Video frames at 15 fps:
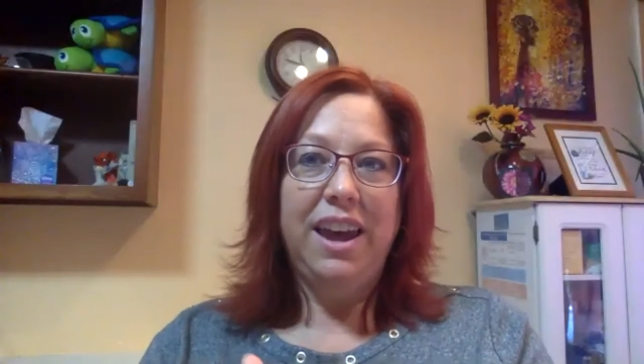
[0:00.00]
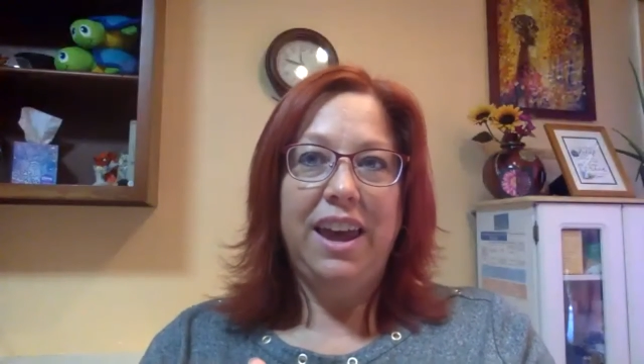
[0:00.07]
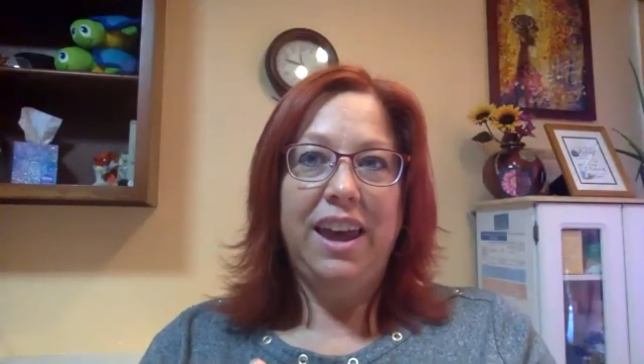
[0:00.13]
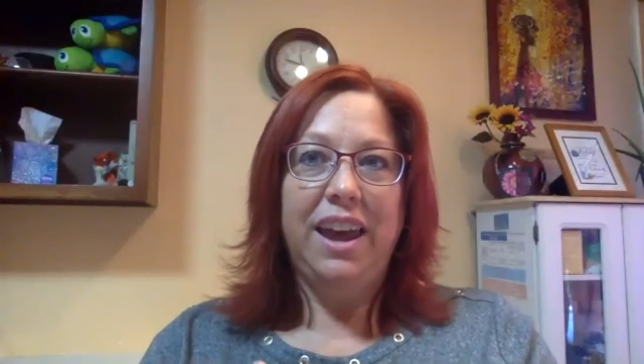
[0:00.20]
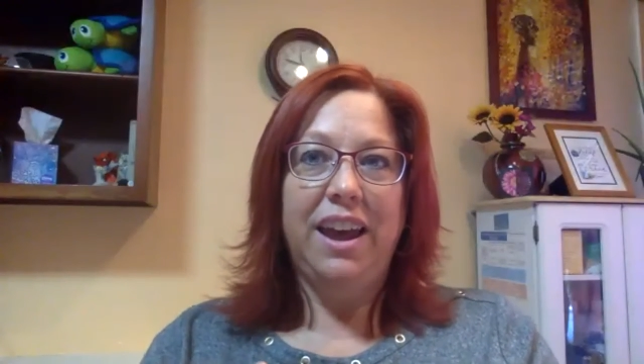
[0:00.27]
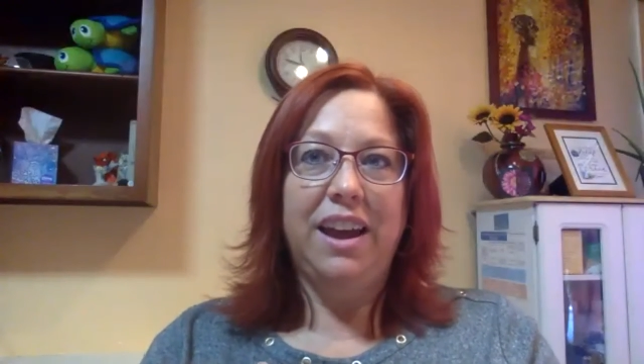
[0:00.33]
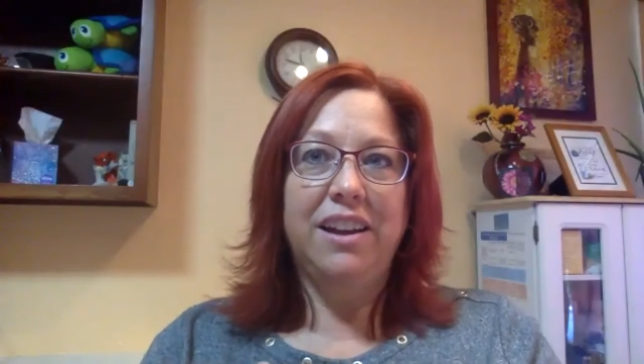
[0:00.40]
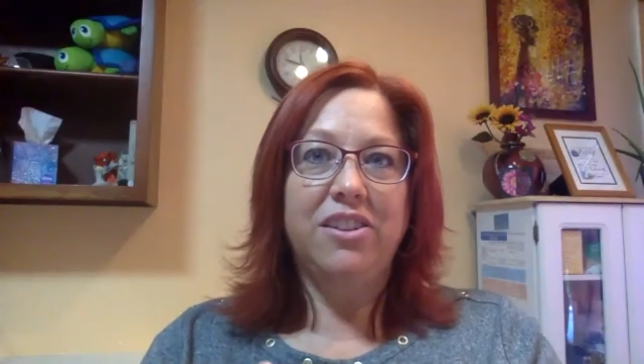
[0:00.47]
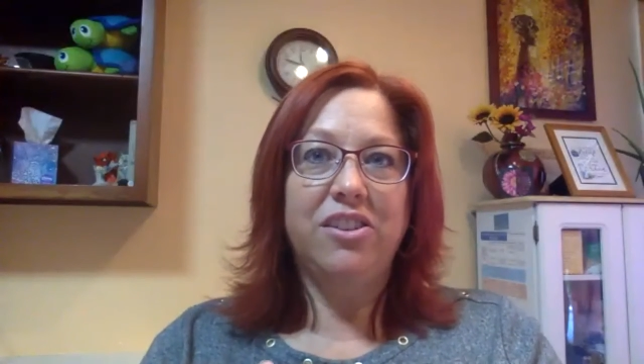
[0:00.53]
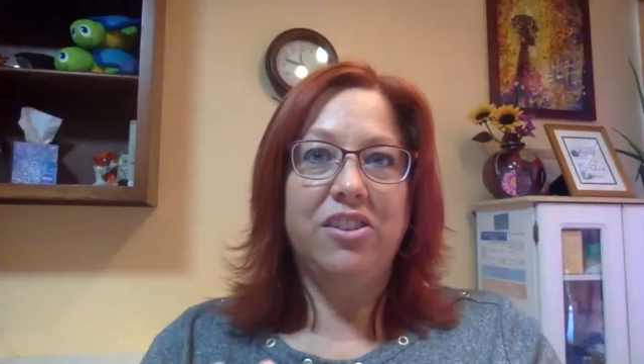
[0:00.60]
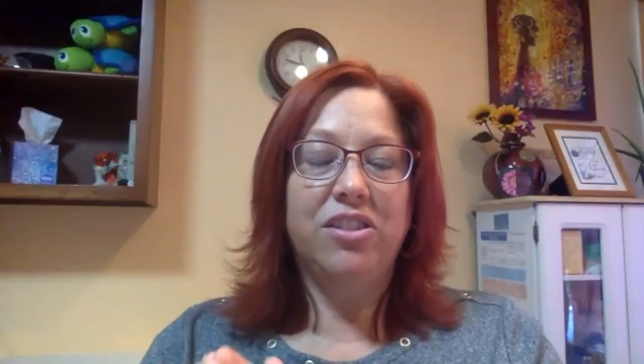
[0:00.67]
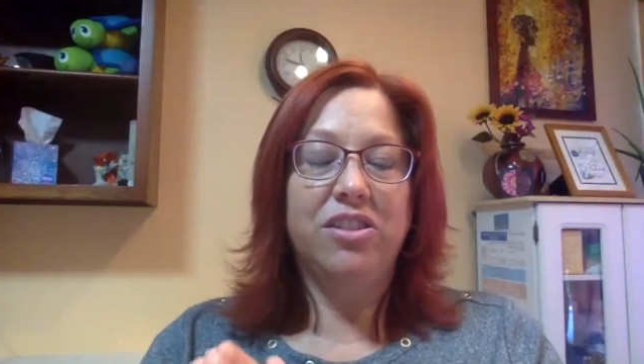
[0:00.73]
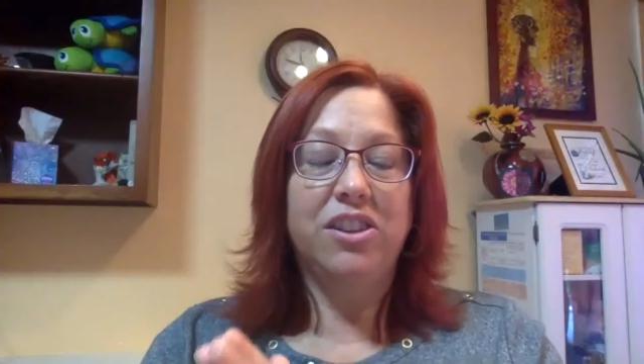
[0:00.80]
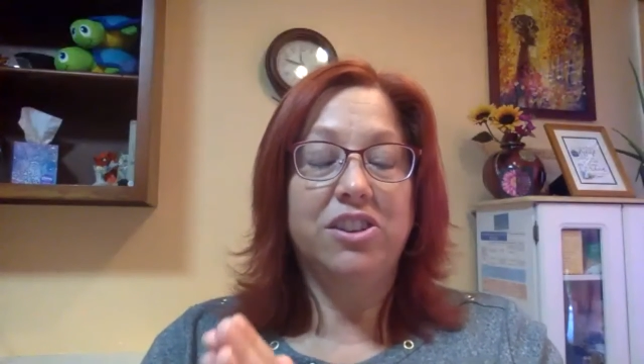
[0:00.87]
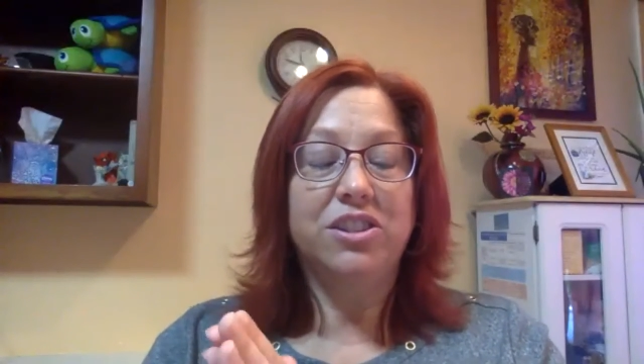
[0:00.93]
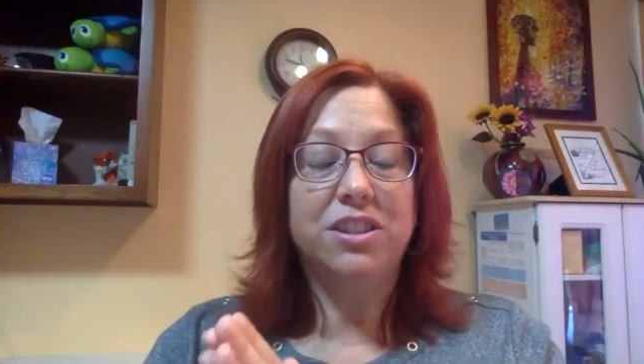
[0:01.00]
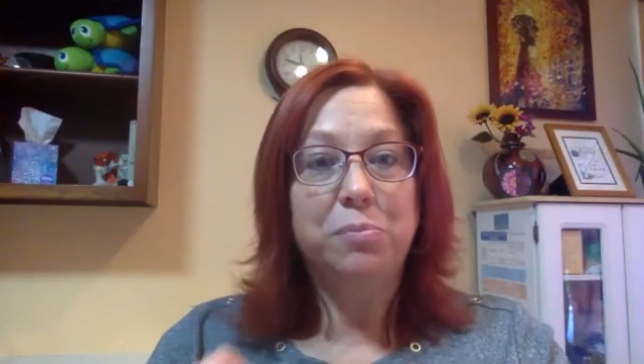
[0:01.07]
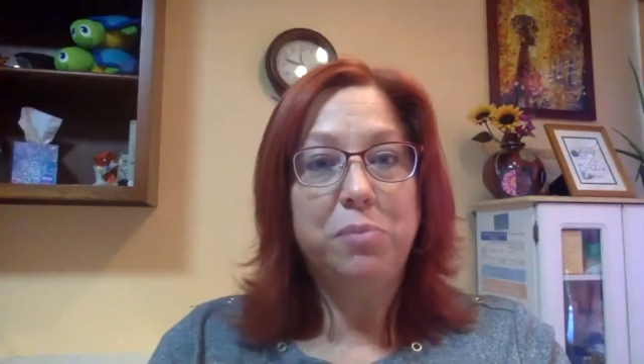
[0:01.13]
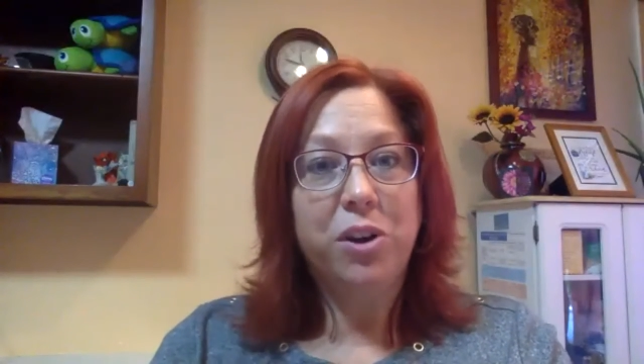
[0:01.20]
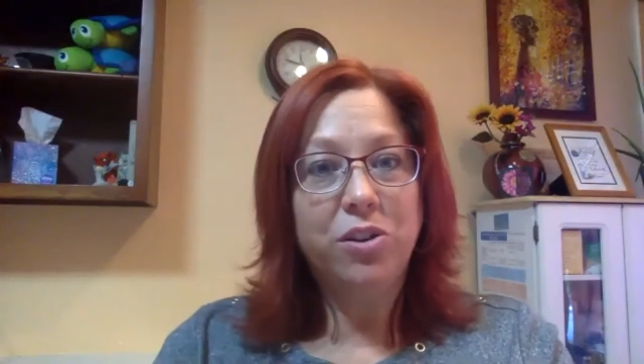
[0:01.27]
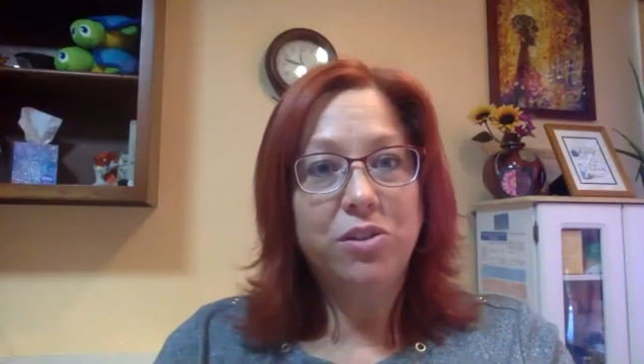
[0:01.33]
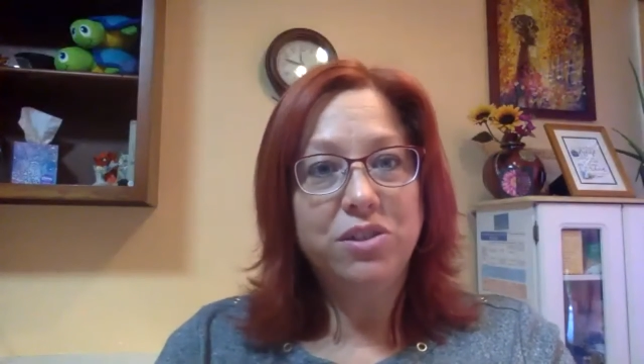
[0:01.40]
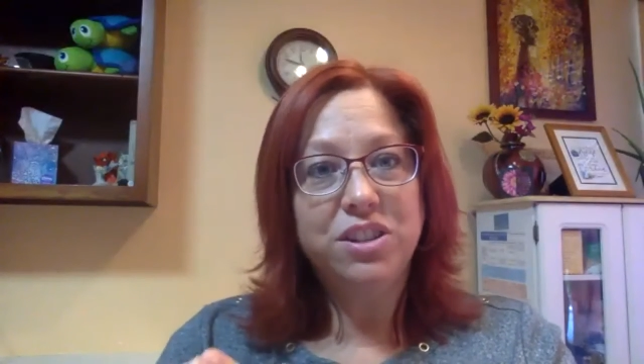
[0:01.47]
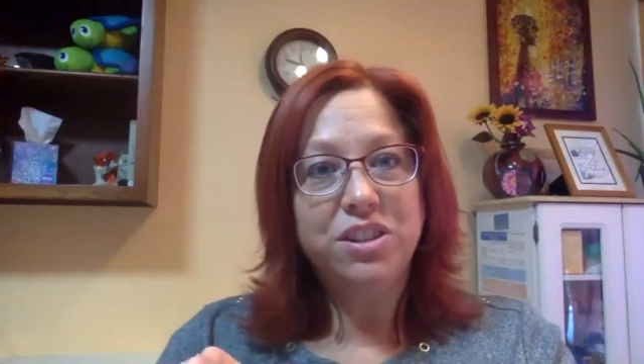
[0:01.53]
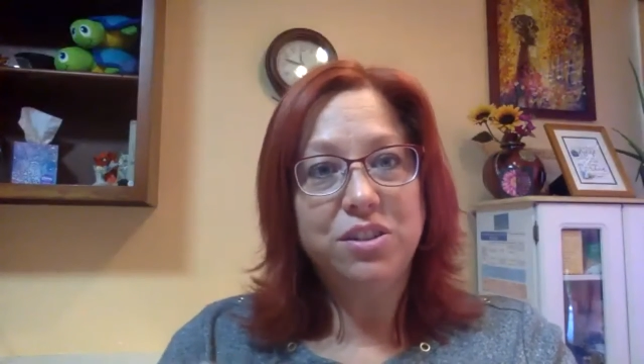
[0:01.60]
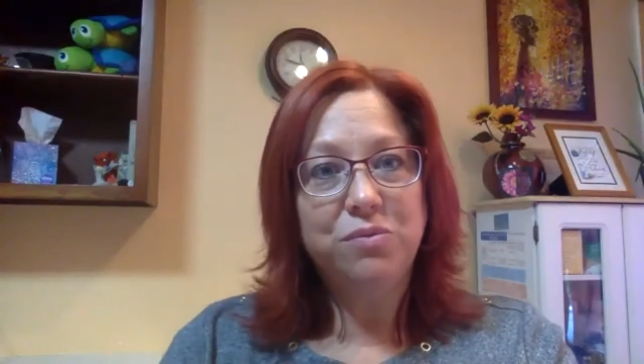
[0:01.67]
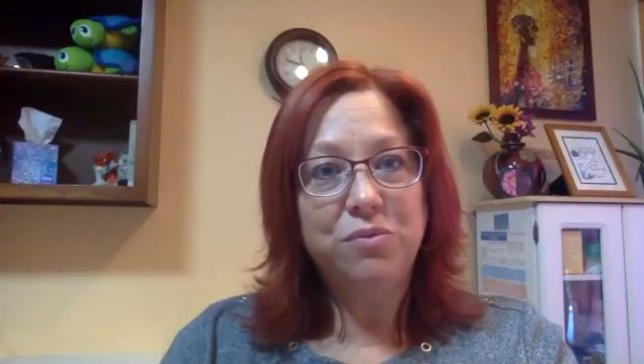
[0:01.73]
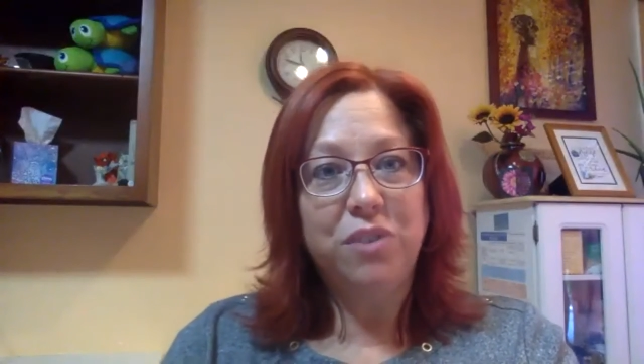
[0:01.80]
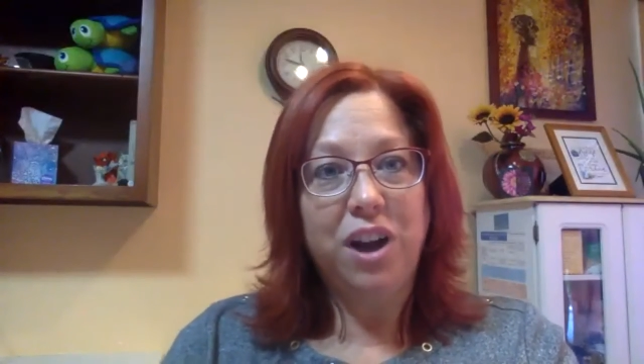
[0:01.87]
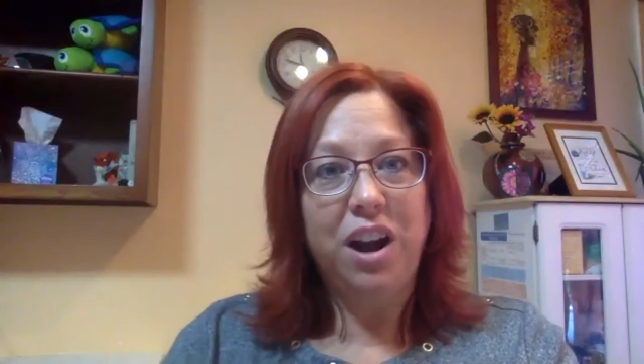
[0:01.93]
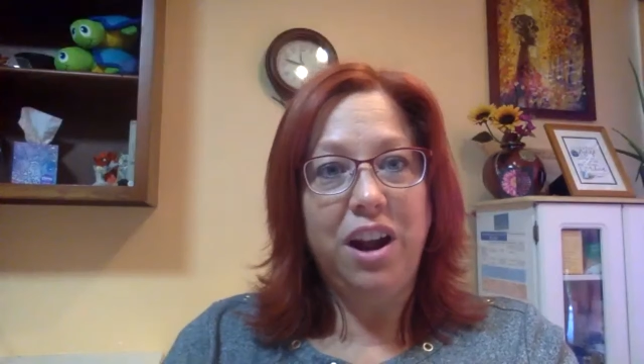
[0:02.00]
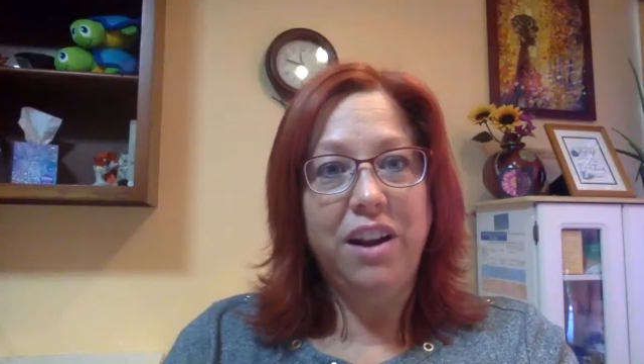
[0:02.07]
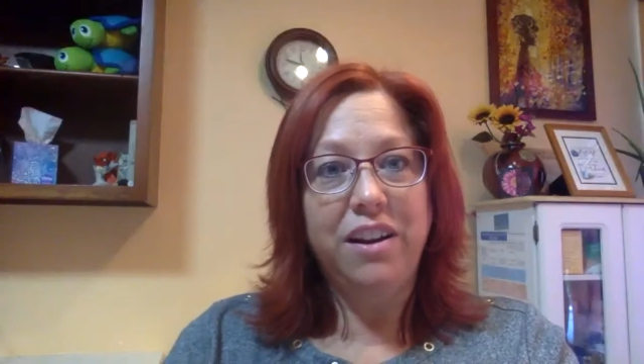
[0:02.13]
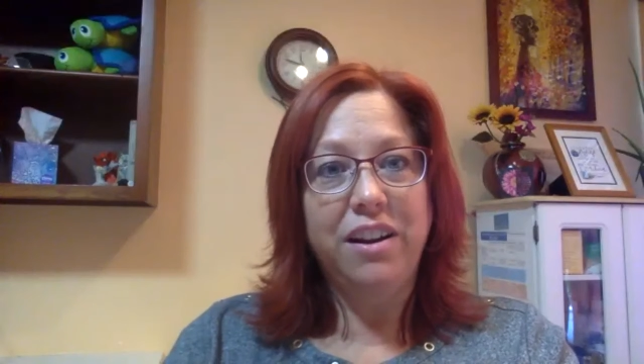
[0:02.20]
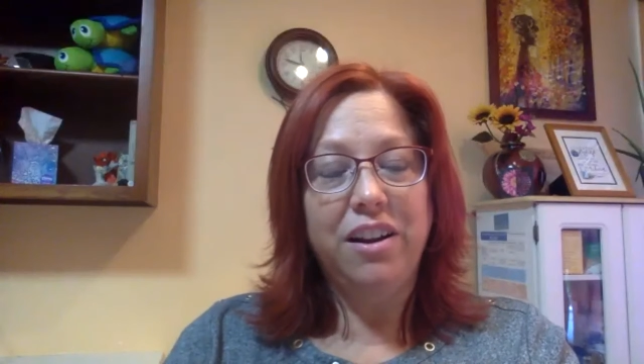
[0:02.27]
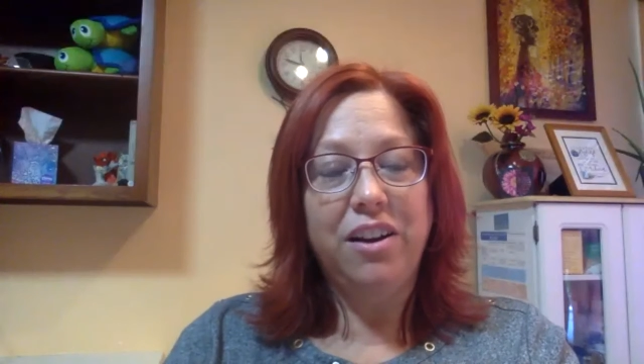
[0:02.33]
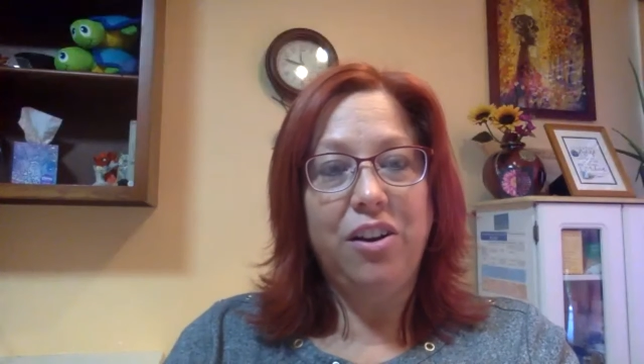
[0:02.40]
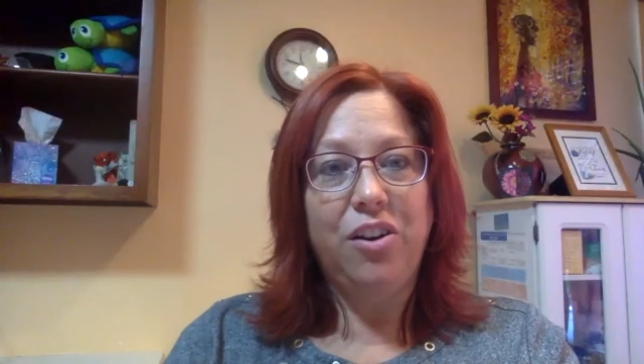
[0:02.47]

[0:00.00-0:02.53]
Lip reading: And they're supposed to run